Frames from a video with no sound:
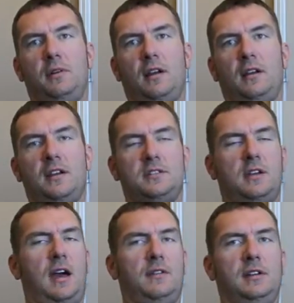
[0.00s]
but in case
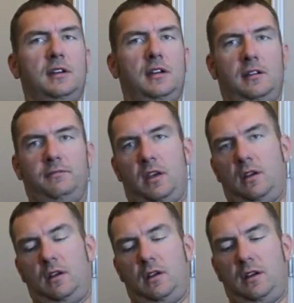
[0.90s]
you have to get it,
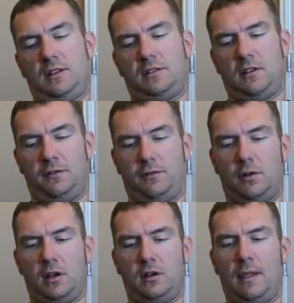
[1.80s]
it's there for you.